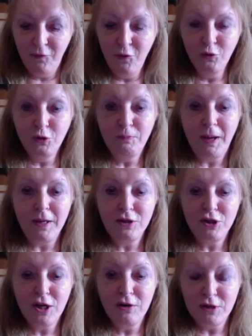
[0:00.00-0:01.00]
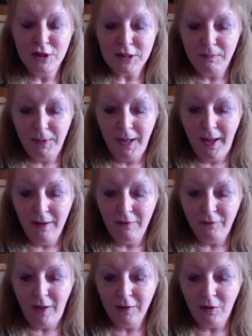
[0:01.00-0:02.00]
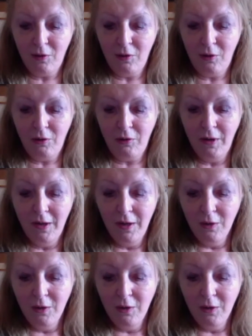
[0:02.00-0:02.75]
fueled by a generous supply of alcohol,